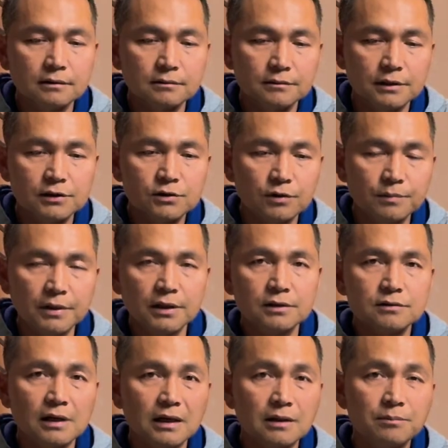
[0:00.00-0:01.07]
this to me
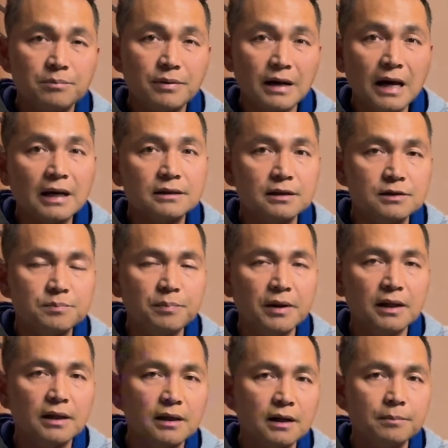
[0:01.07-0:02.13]
so I can practice
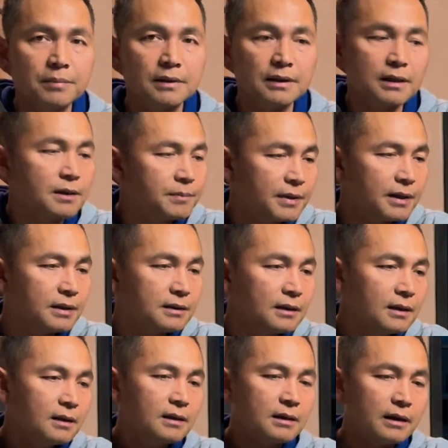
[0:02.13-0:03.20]
building up a little bit
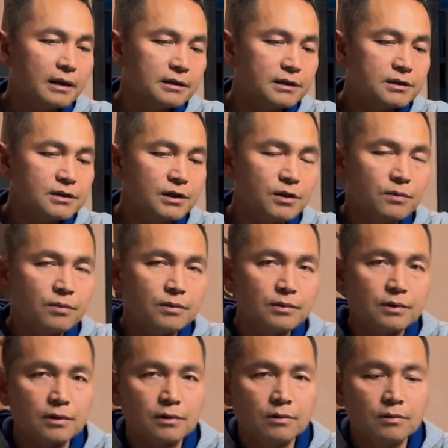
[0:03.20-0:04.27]
and to see
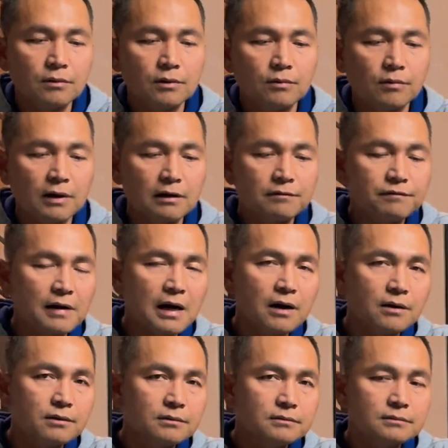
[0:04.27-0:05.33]
what I
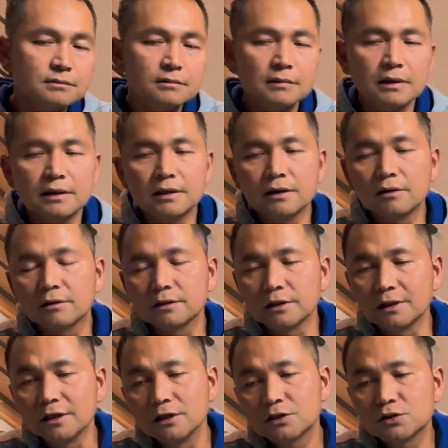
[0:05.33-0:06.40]
found, any other
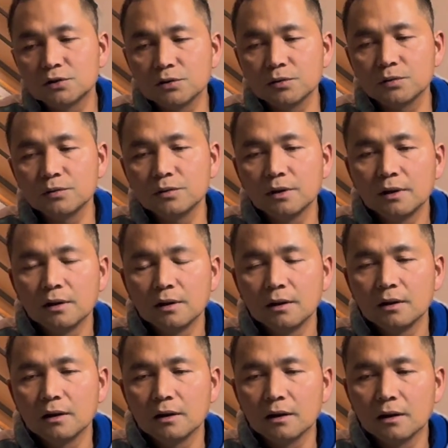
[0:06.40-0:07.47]
issue.
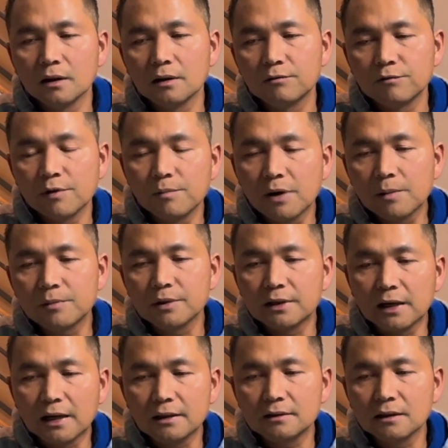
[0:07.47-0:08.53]
Remember
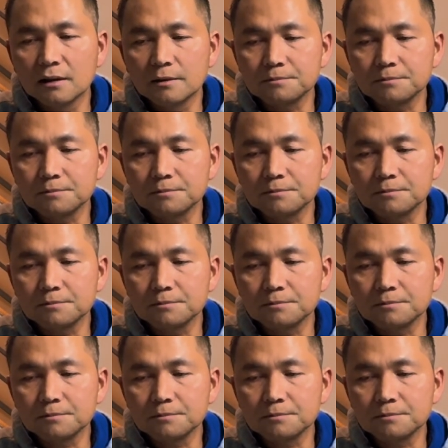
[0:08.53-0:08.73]
that